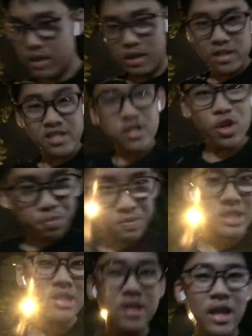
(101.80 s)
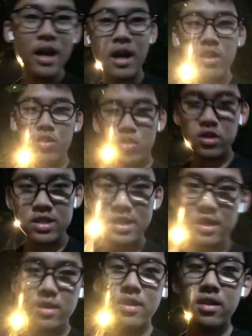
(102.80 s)
the slopes that I usually
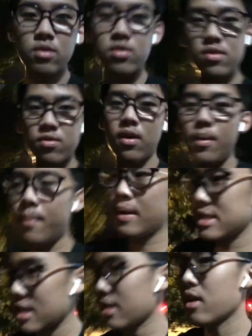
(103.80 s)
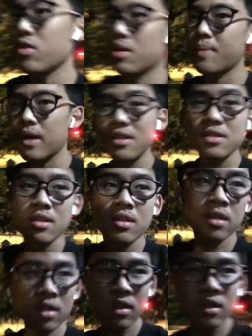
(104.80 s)
used to ride my bicycle down in the past.
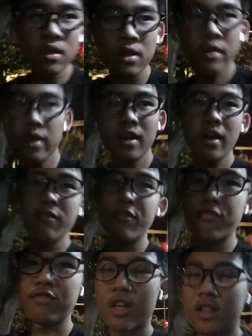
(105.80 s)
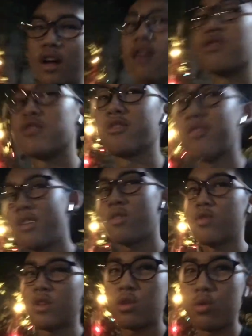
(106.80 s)
I'm 15 now, so I
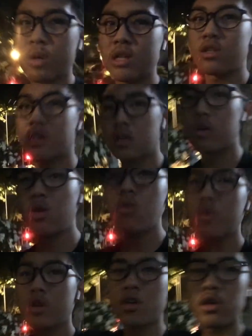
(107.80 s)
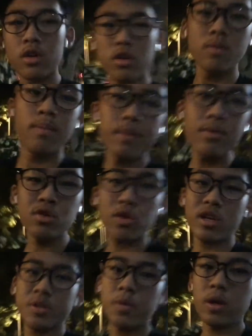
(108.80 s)
don't really do much. Oh, maybe we should go
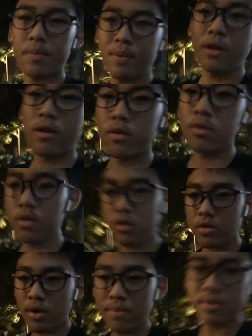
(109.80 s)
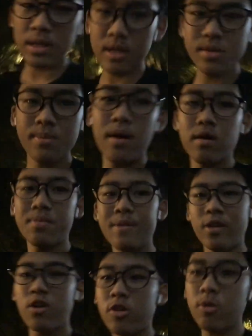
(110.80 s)
explore the playground. You haven't seen this part of the
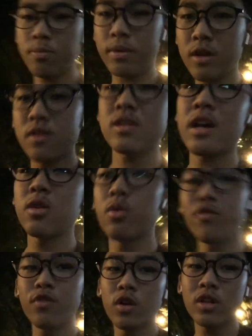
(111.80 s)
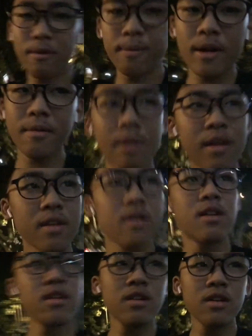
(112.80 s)
playground because I don't vlog that part, but
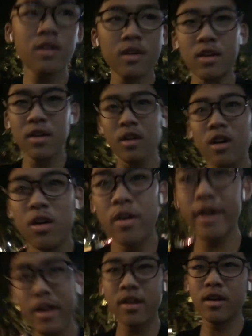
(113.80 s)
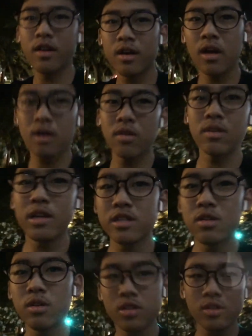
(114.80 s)
alright, let's
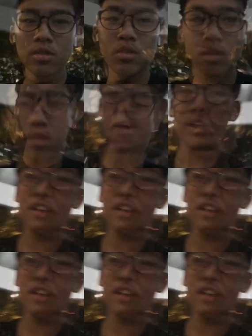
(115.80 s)
go. Okay